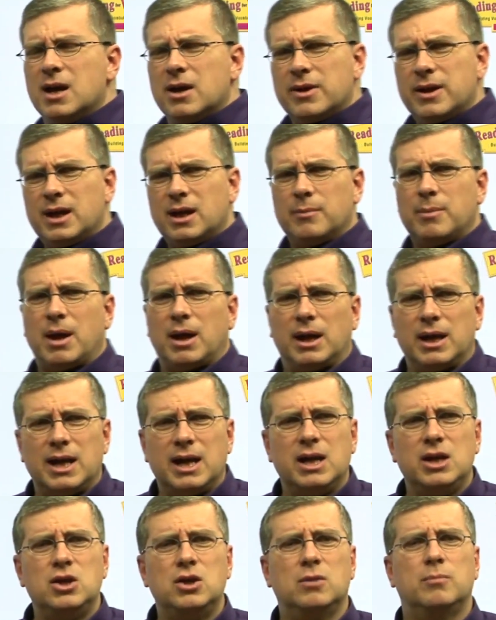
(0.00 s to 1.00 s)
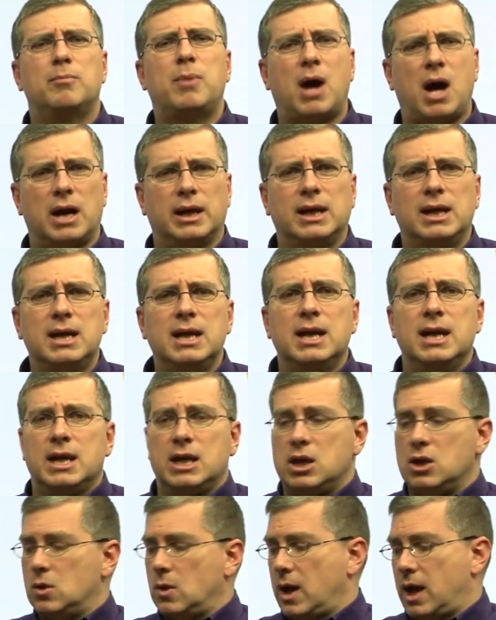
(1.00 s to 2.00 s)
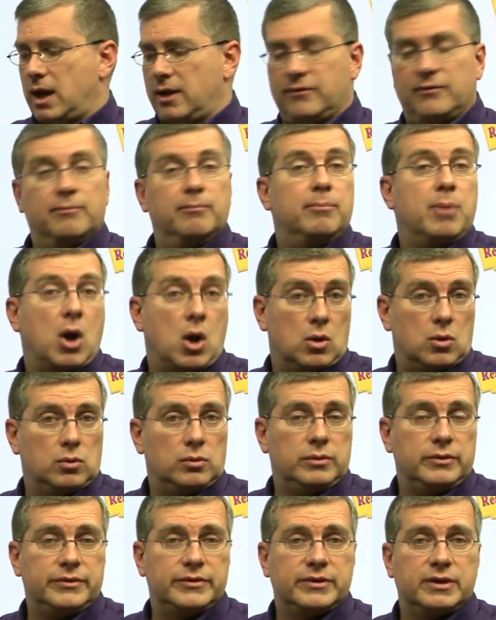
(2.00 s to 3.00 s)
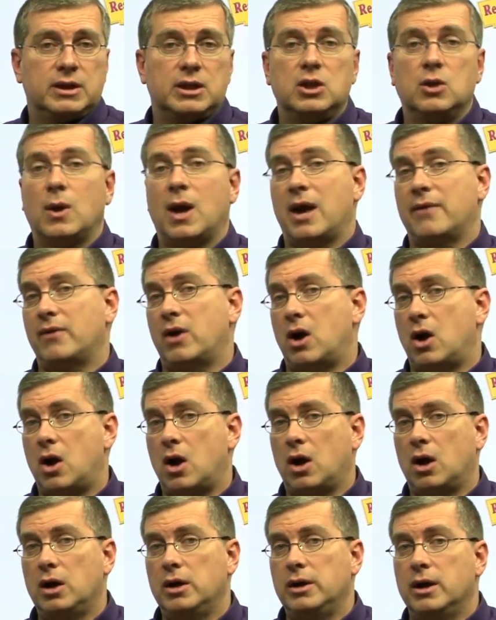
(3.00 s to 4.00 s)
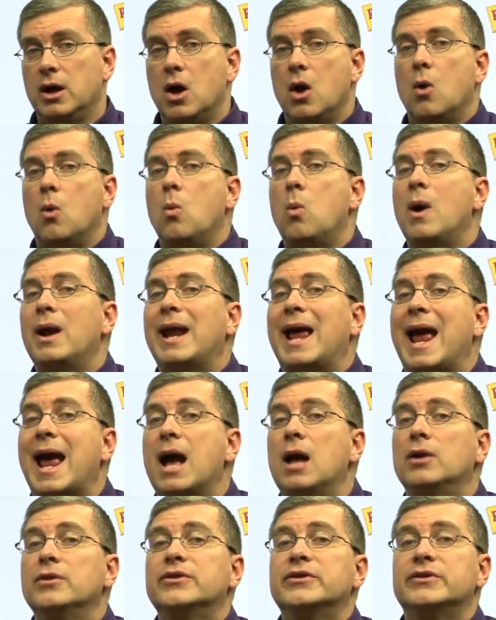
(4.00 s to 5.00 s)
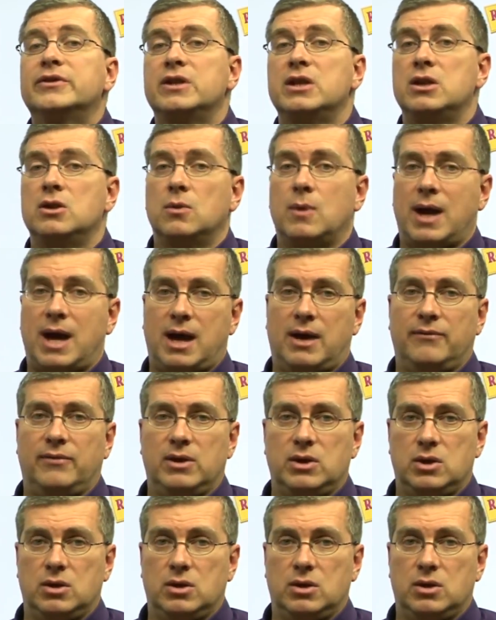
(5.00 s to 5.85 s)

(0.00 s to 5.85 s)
Think about it. In your body, you have bones, you have a heart. What else do you have in